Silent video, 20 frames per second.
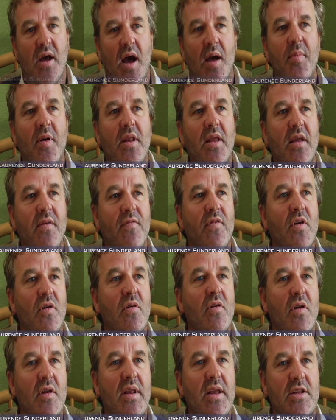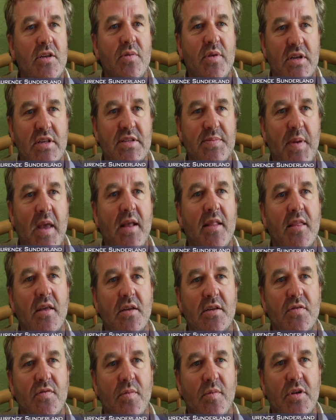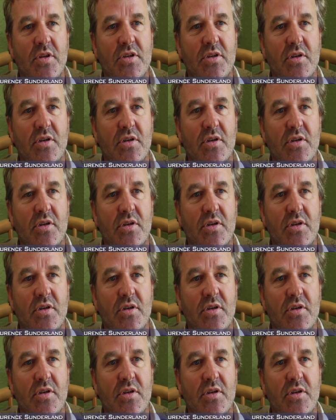I believe you, you need to expect things from your